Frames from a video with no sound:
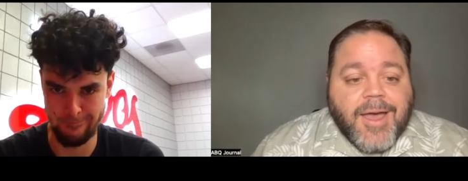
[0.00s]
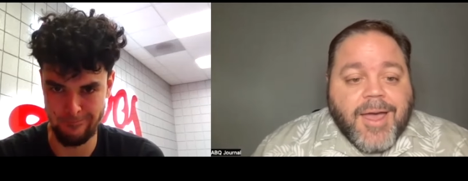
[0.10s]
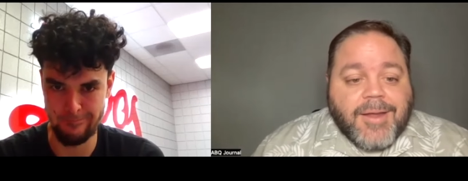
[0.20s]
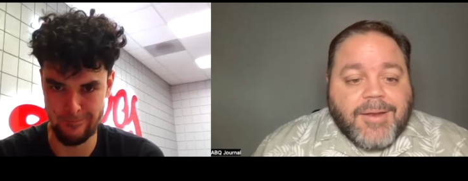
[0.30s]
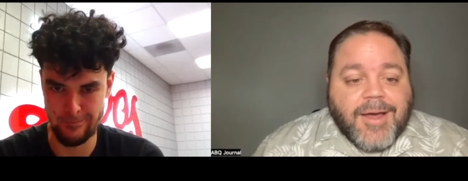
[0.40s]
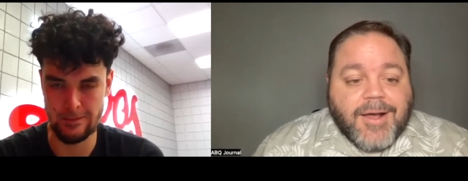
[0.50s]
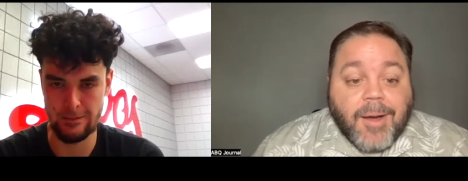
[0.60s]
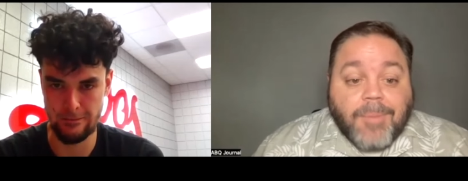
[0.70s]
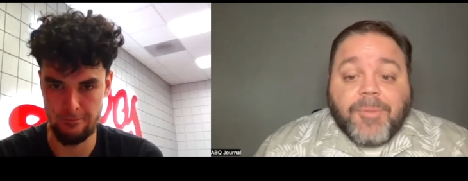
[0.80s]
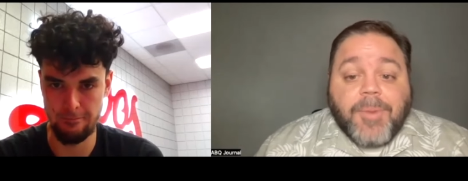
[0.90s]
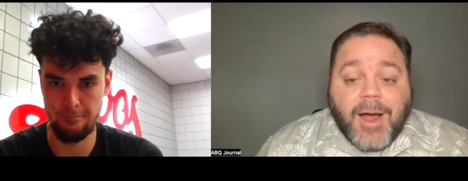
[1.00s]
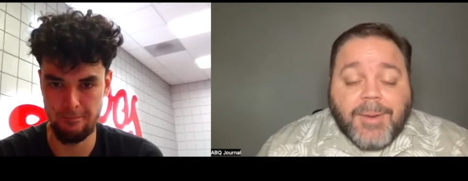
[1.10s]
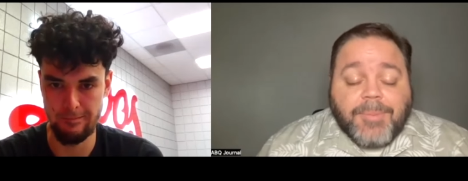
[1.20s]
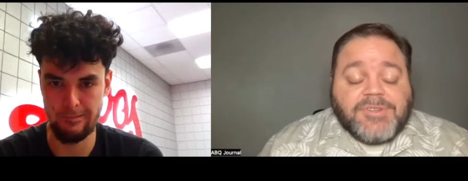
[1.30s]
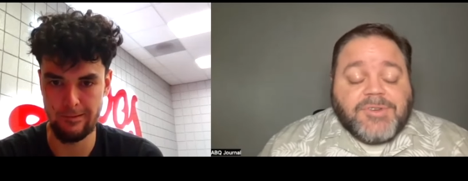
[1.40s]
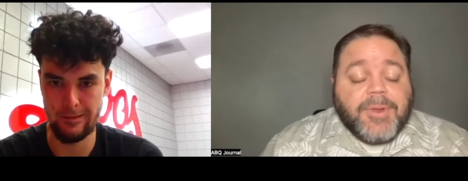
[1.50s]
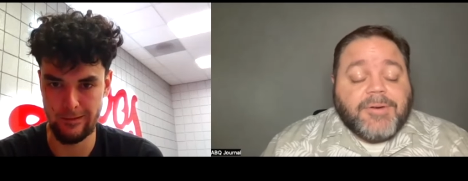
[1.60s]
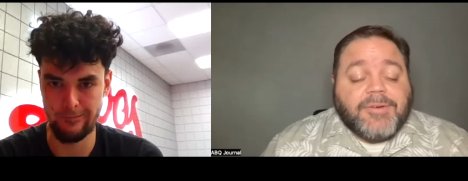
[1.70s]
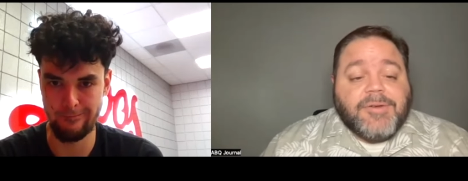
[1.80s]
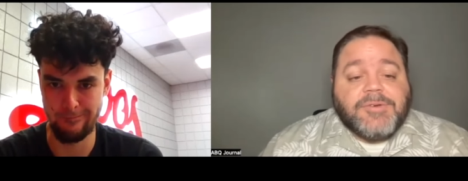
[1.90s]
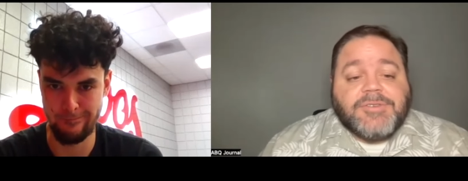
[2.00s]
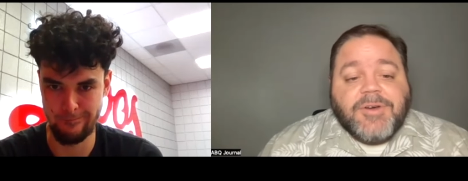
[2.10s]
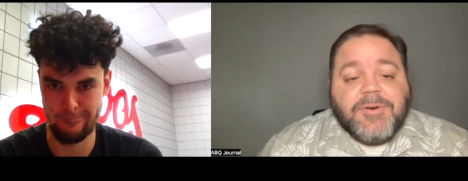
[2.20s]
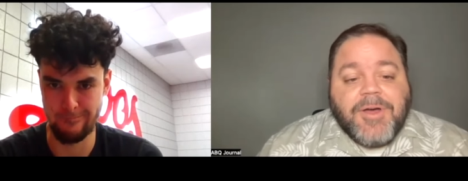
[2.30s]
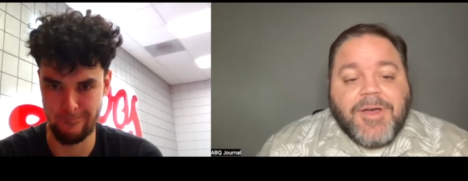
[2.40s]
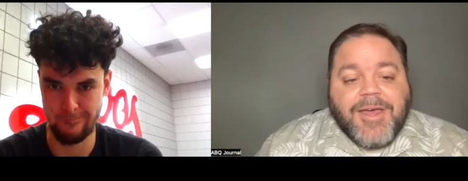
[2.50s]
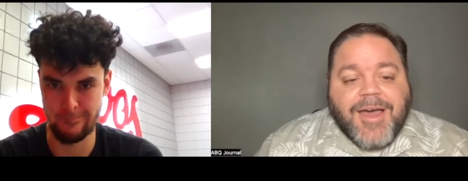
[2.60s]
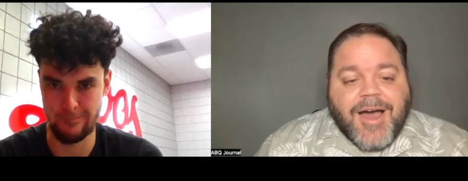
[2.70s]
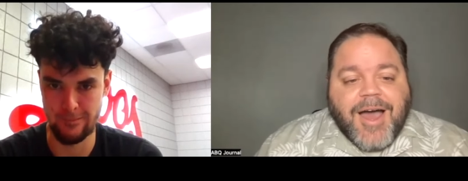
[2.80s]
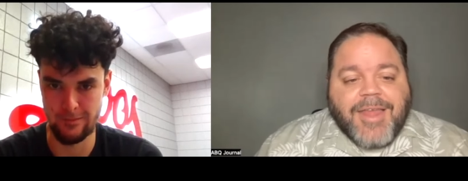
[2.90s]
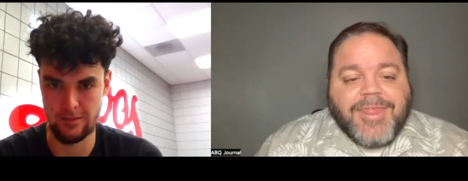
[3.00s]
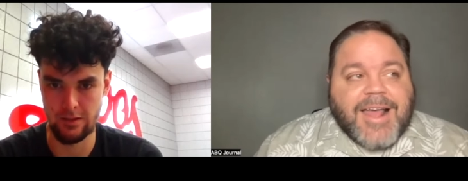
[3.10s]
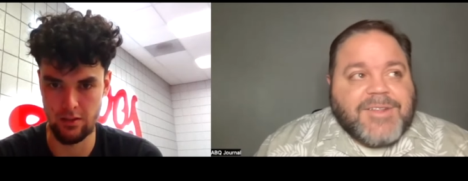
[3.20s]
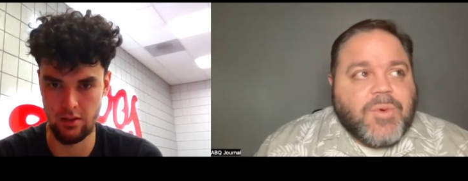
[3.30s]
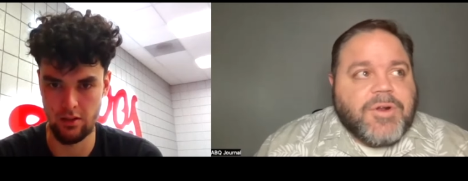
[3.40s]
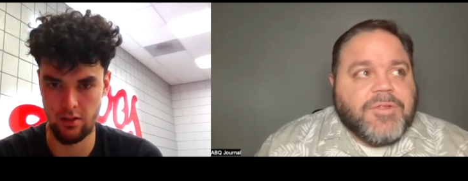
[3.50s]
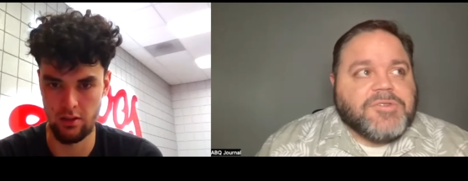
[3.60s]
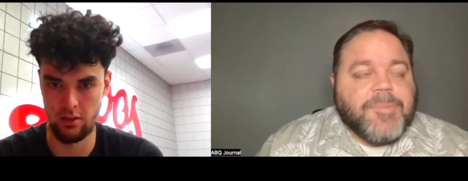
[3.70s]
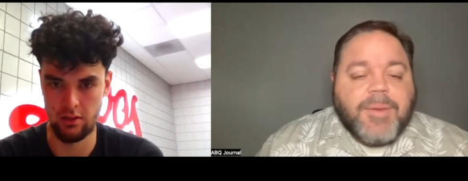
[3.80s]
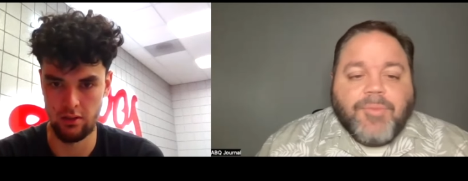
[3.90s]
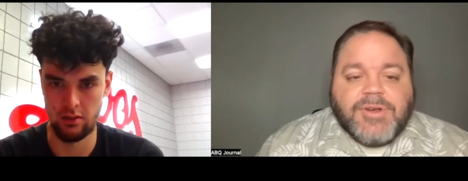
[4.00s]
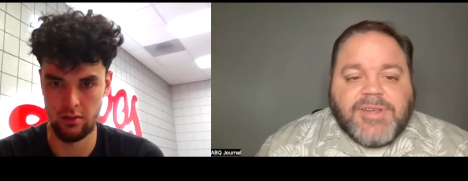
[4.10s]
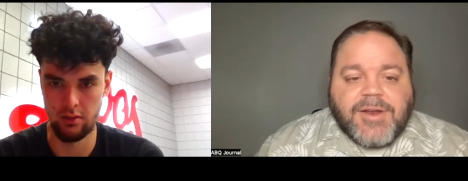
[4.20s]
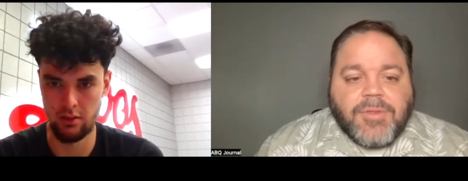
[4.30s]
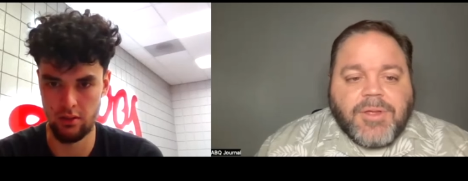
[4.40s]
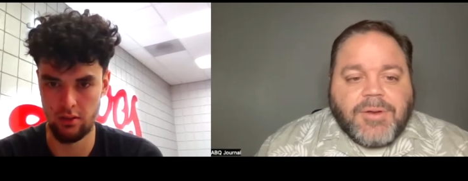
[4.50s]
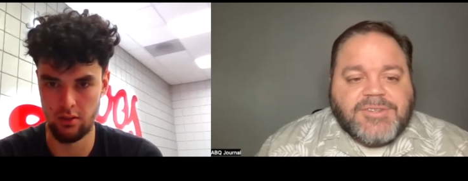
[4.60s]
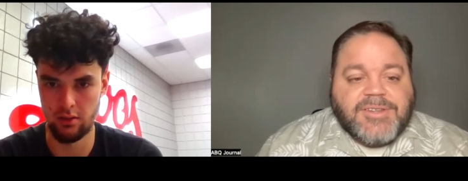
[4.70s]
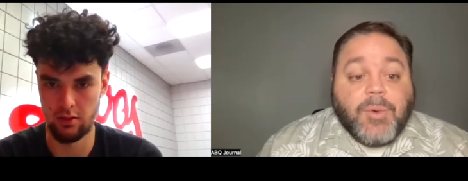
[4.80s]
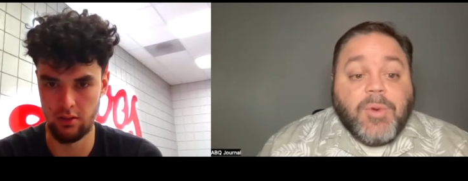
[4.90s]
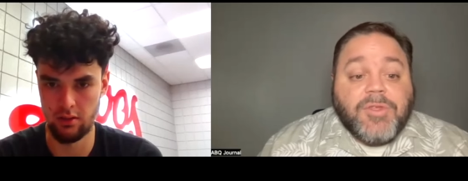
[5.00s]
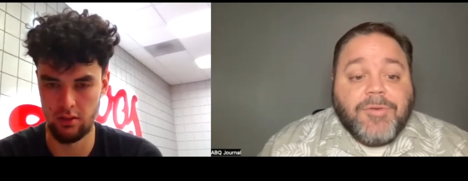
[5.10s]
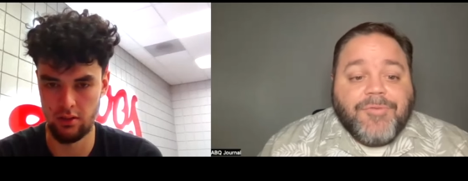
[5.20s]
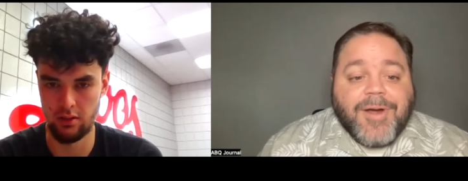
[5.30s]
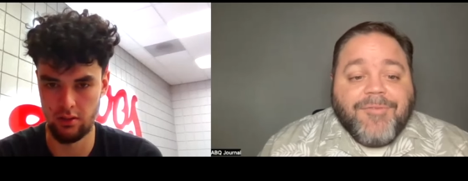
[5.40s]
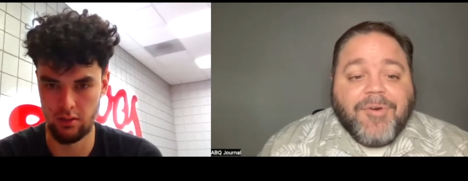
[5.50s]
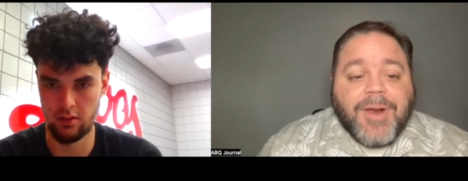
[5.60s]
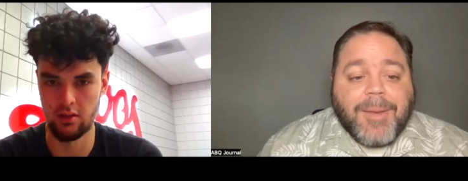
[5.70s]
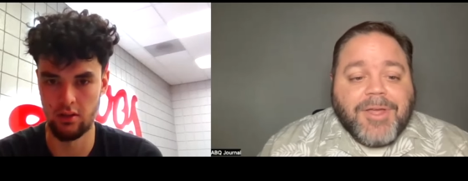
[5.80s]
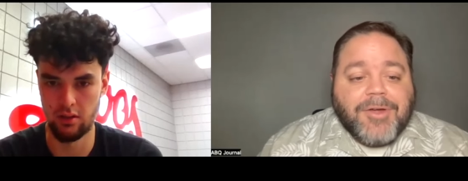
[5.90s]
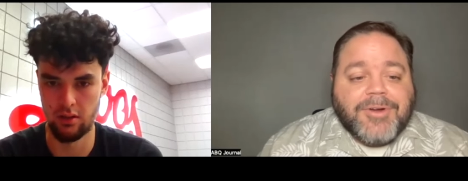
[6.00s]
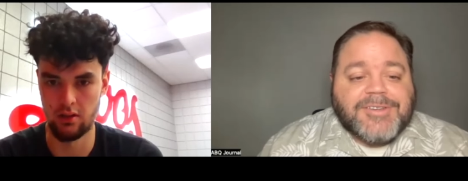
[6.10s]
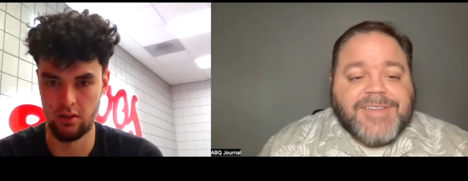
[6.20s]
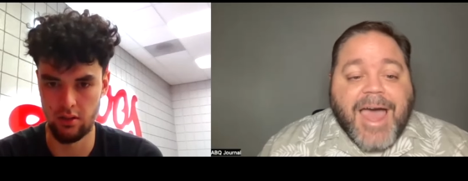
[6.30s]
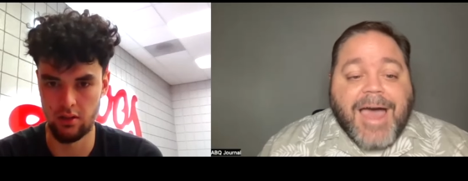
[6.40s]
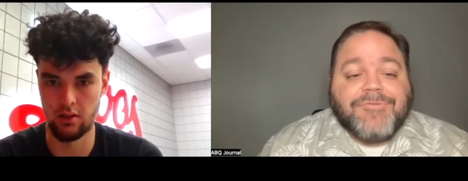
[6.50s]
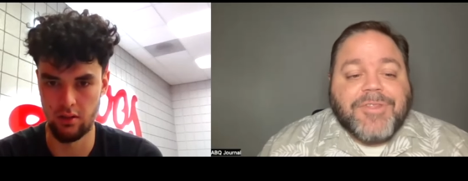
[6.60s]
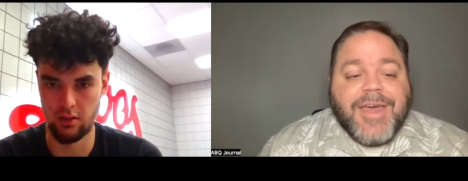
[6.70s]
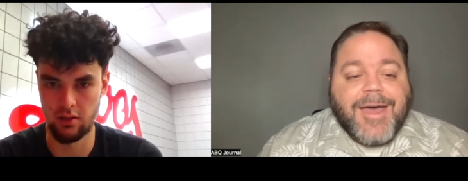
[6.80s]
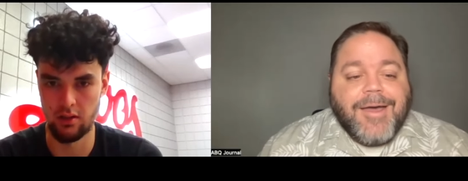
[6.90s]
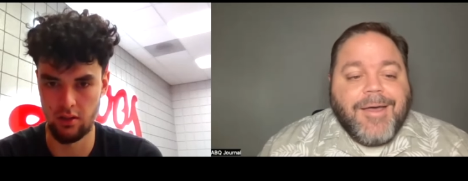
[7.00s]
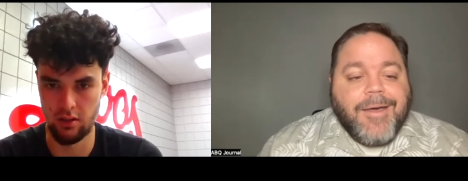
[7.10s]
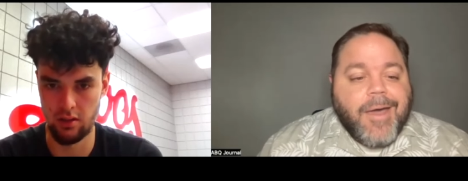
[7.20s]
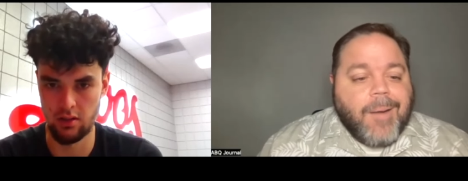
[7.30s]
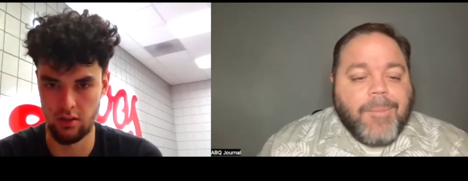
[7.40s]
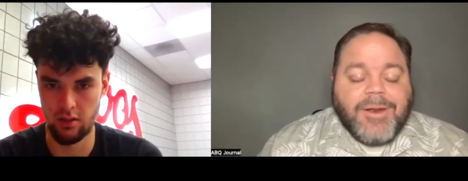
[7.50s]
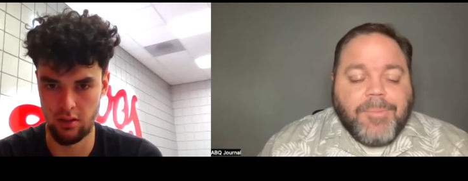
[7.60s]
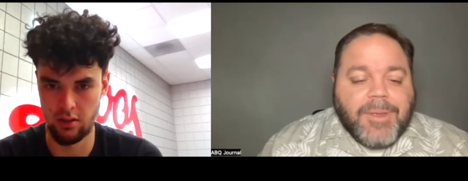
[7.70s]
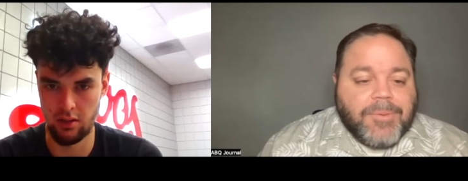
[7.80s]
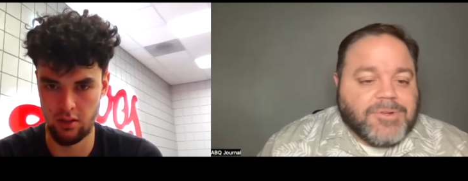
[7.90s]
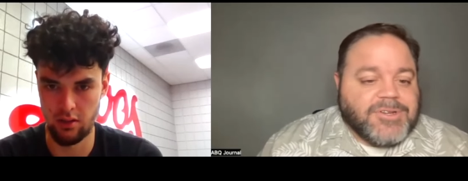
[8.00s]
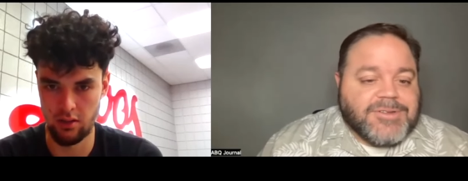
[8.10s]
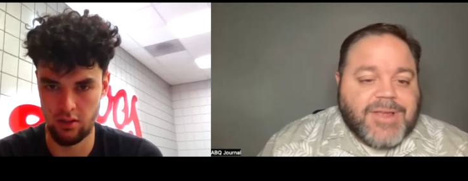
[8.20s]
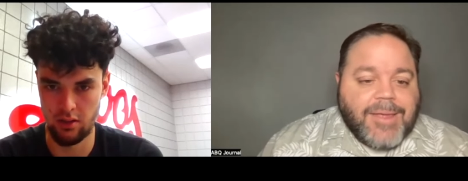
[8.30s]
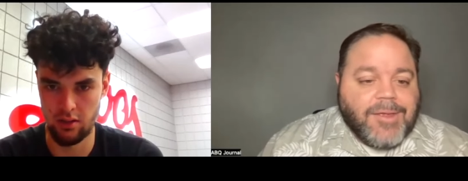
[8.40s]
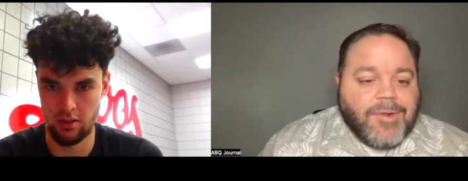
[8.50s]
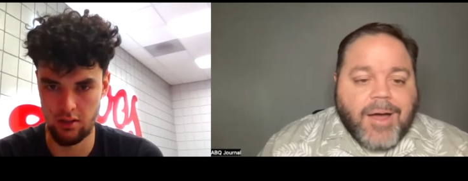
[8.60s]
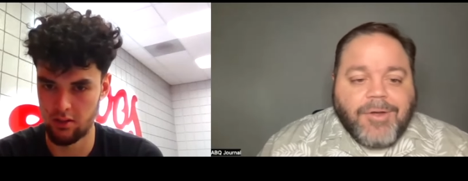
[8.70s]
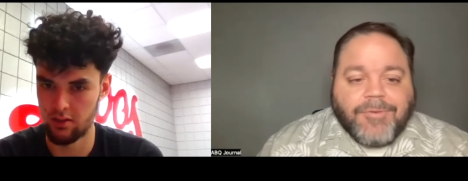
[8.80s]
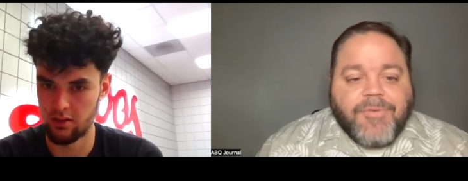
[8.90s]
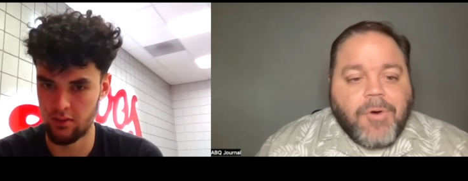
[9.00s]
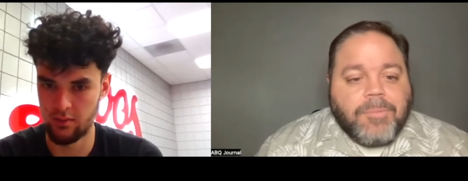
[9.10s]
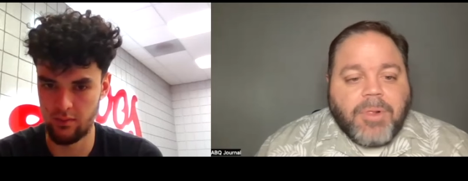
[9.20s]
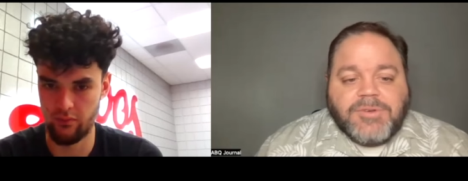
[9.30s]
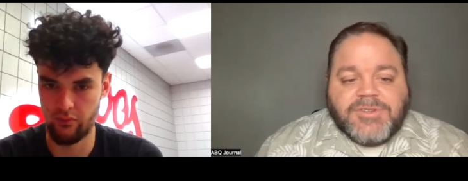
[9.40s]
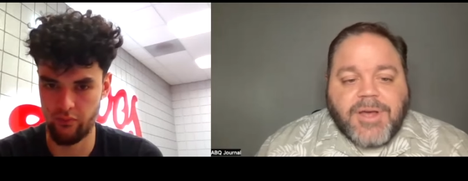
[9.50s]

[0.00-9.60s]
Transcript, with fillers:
Speaker 1: and uh, come from behind buzzer beater too so uh, that's one of those memories i know that'll stick with you forever but i'm curious after that how many people just uh, you know how your phone blows